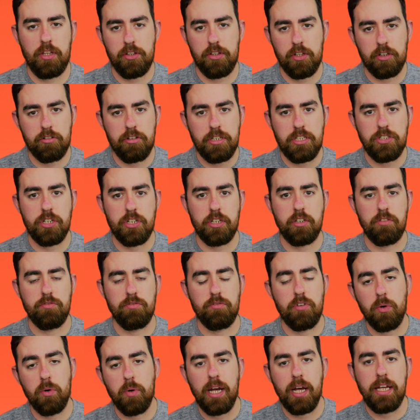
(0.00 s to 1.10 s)
the creature can
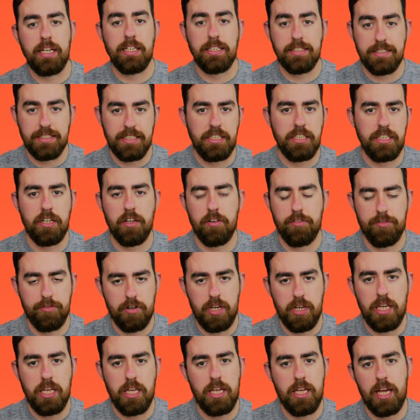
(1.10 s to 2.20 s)
roll a
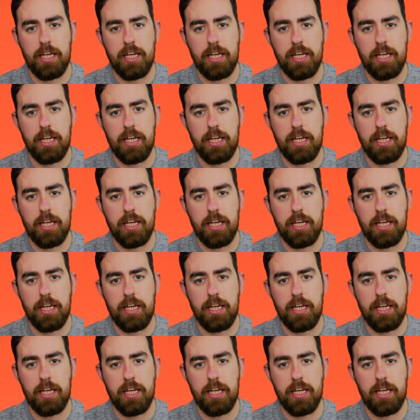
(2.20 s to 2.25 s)
d3